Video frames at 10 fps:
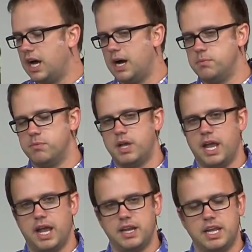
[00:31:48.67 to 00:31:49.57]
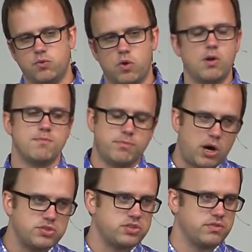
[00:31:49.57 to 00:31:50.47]
and he wrote
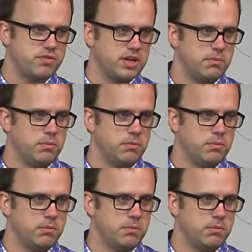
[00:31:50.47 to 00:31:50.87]
most of